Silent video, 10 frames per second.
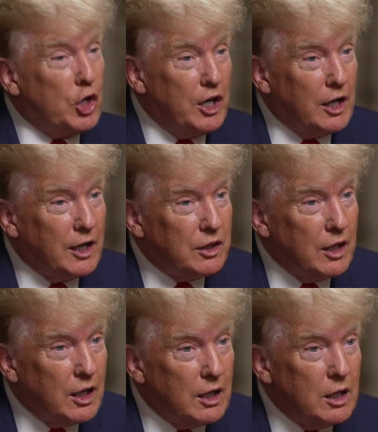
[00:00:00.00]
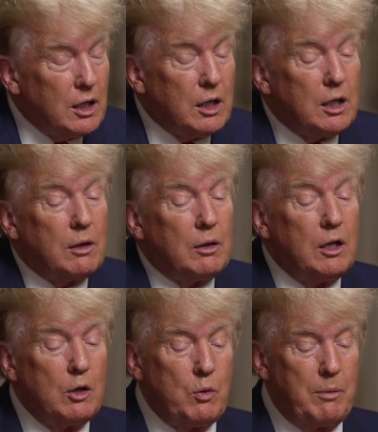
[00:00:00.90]
looking like that. Uh,
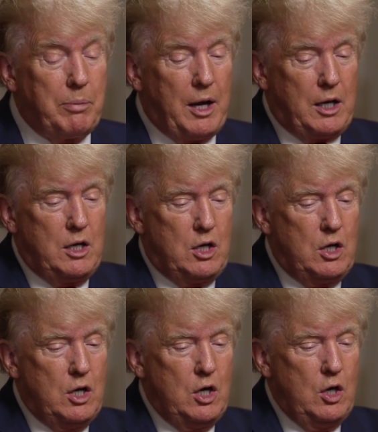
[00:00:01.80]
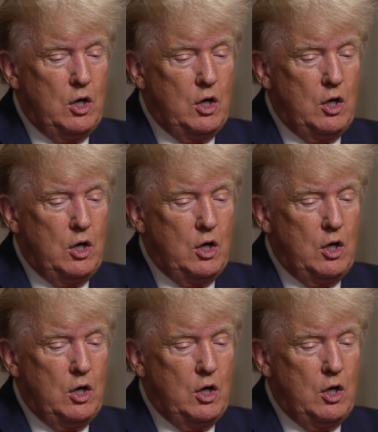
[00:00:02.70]
you know, when Biden